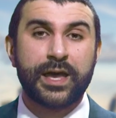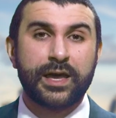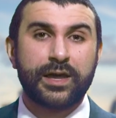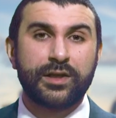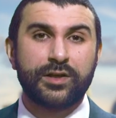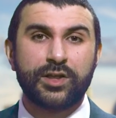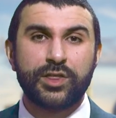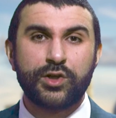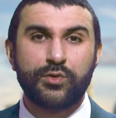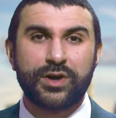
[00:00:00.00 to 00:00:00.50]

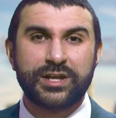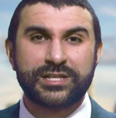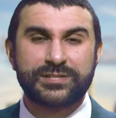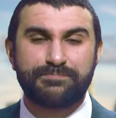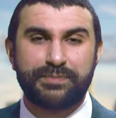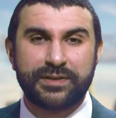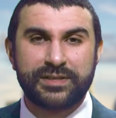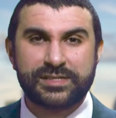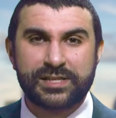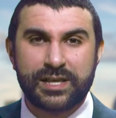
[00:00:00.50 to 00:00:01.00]
In other words,
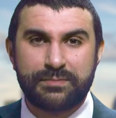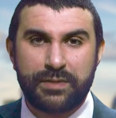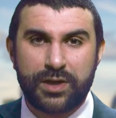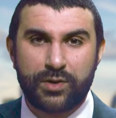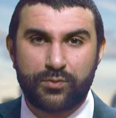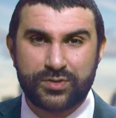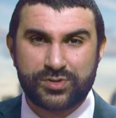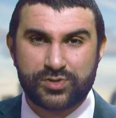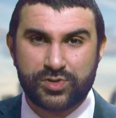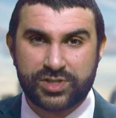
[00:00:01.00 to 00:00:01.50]
bin
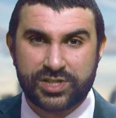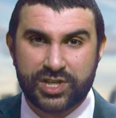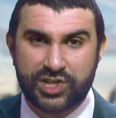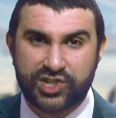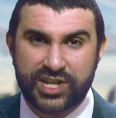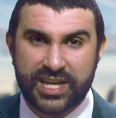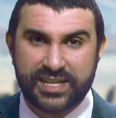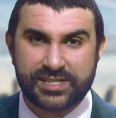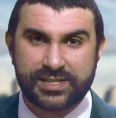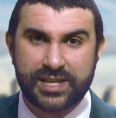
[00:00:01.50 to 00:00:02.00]
Salman wants to
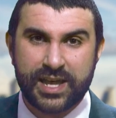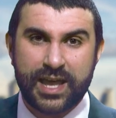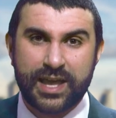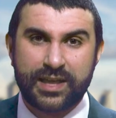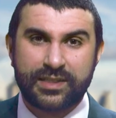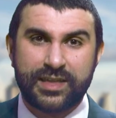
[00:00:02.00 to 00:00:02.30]
suggest